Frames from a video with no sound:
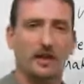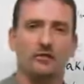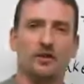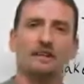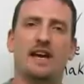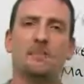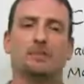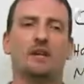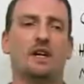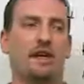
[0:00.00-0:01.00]
For
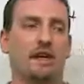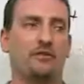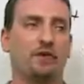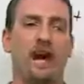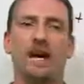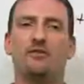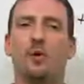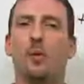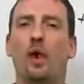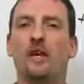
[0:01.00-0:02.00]
example, if you have
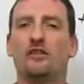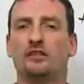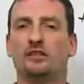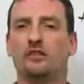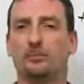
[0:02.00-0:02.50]
the waiter